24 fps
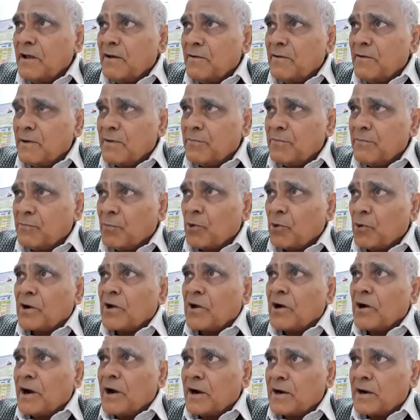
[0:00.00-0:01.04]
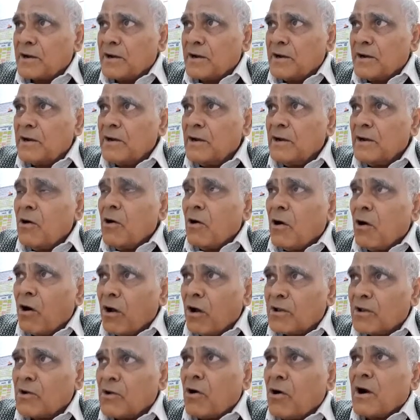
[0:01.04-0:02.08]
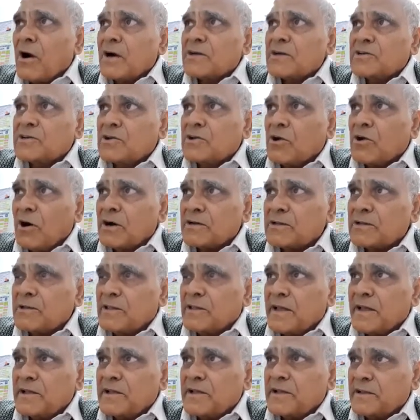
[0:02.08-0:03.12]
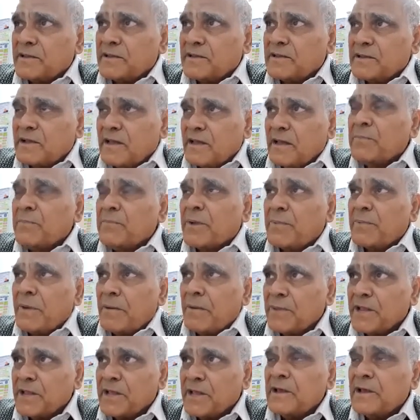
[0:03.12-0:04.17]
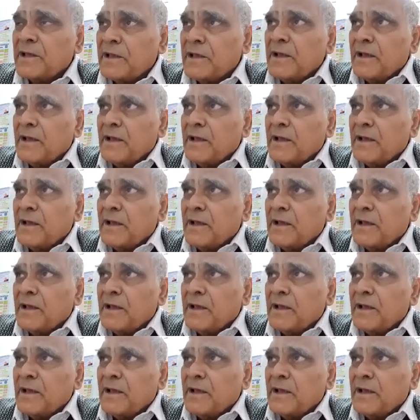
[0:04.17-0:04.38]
bottle god, all gods like the climber family,